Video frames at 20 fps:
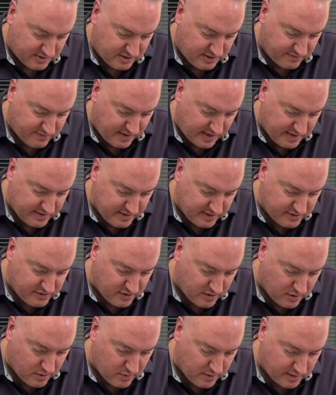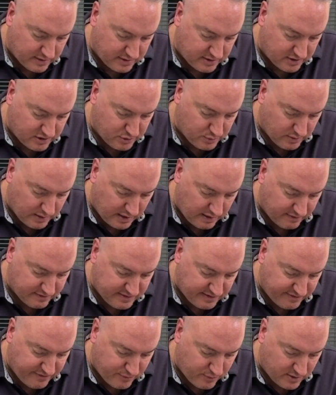divide the dough into 12
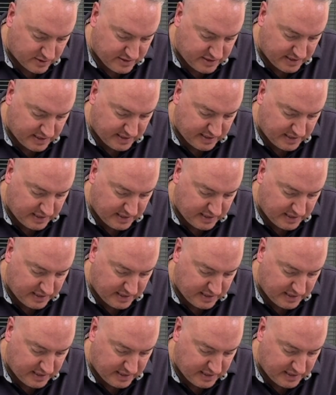to 14